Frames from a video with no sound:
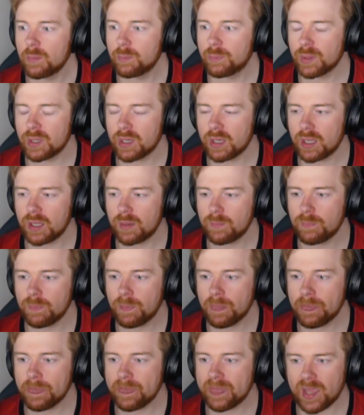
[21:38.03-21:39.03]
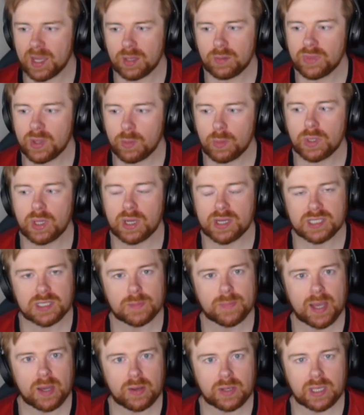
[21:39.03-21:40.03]
But they were nice
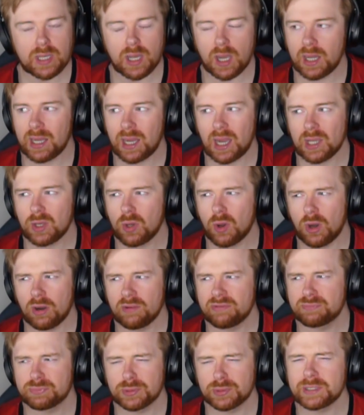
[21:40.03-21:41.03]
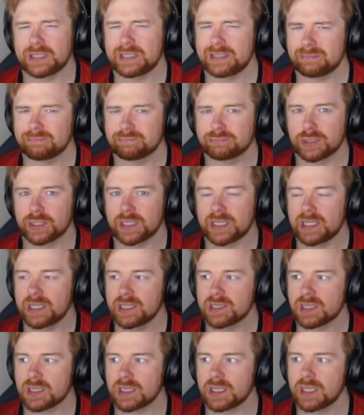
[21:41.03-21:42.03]
about it. I got off pretty
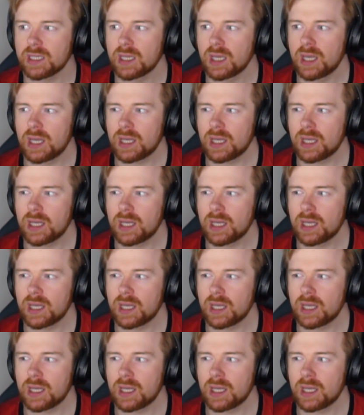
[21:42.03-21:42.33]
easily.